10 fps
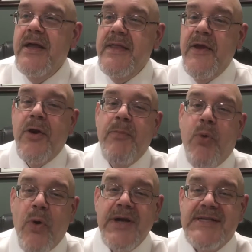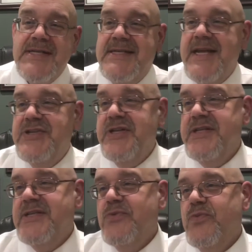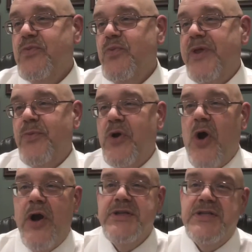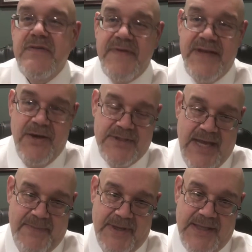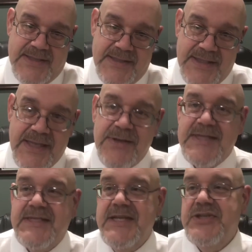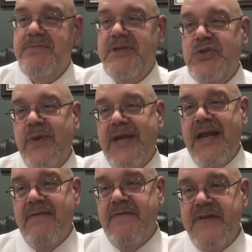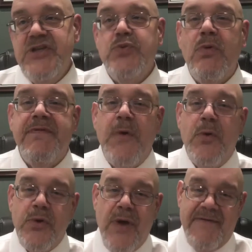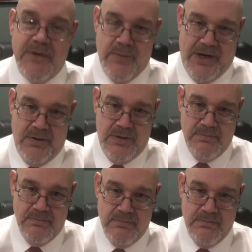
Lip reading: There are important distinctions with regards to videotaping. It's a legal distinction between a visual photographic record,